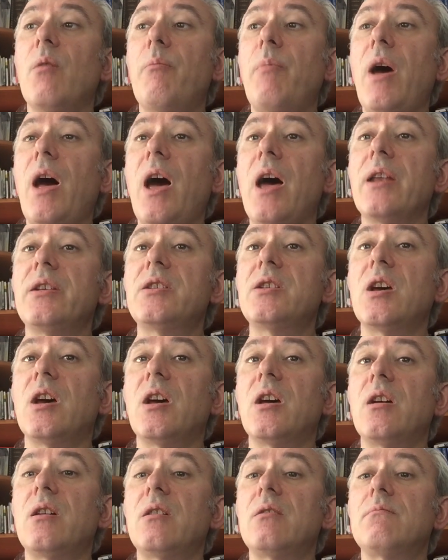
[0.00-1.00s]
but
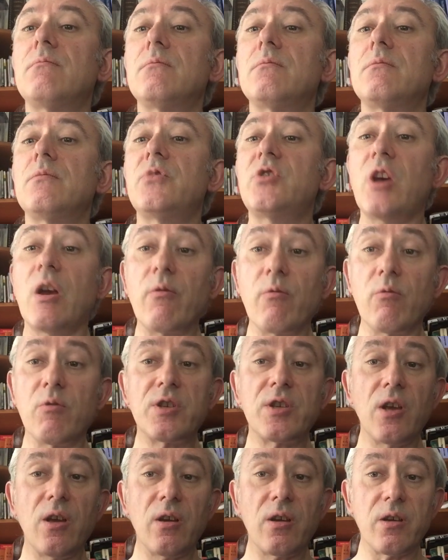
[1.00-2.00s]
under general
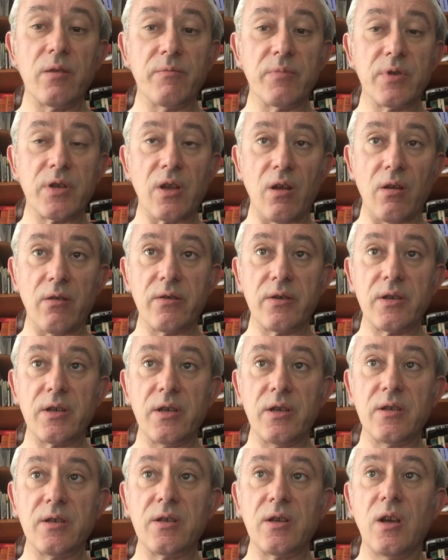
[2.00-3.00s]

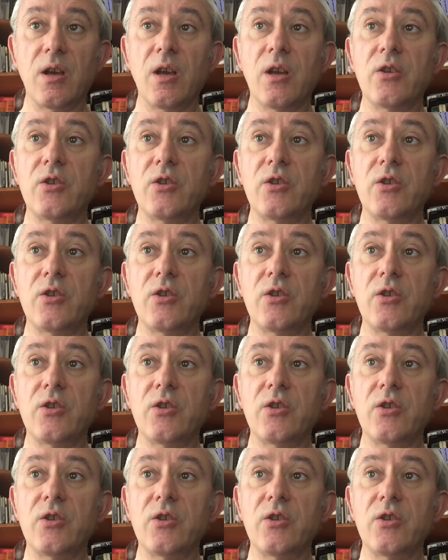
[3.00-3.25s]
circumstances,